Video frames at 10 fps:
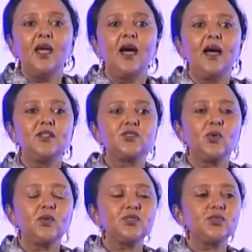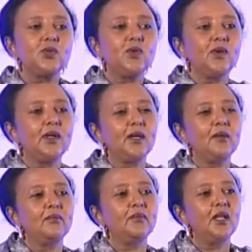It's also,
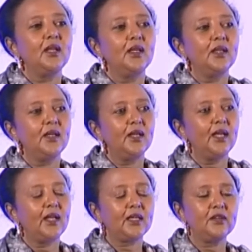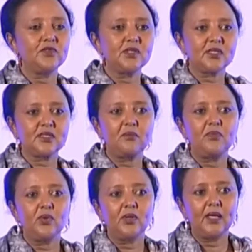and I gave this
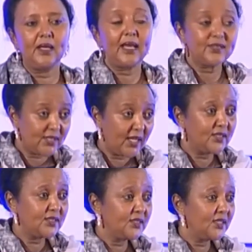example last night,